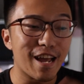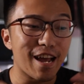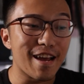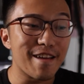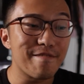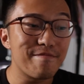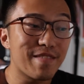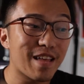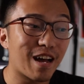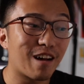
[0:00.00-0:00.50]

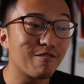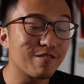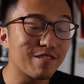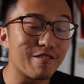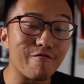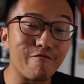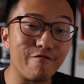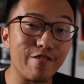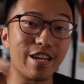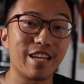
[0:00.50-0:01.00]
and now the
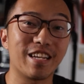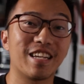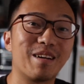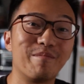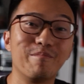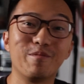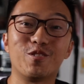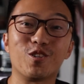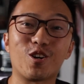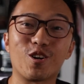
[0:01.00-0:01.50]

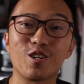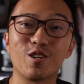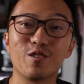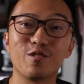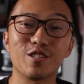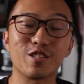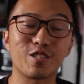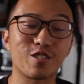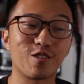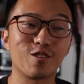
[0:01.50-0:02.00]
Vietnam Jorden
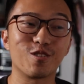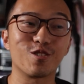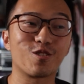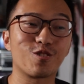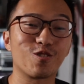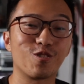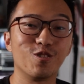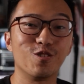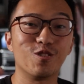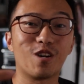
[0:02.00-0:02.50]
is going to
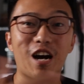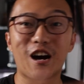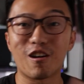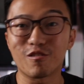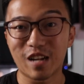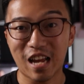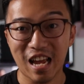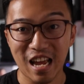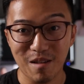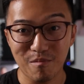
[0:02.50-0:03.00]
show you how
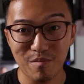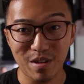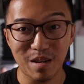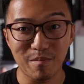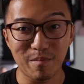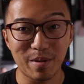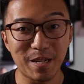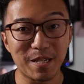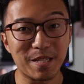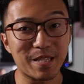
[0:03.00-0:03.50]
the
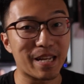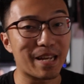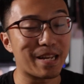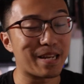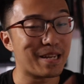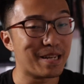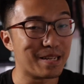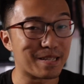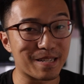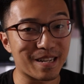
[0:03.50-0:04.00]
Airbnb stay
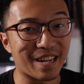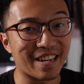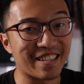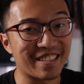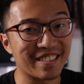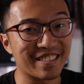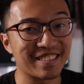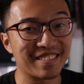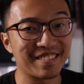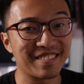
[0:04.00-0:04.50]
is like.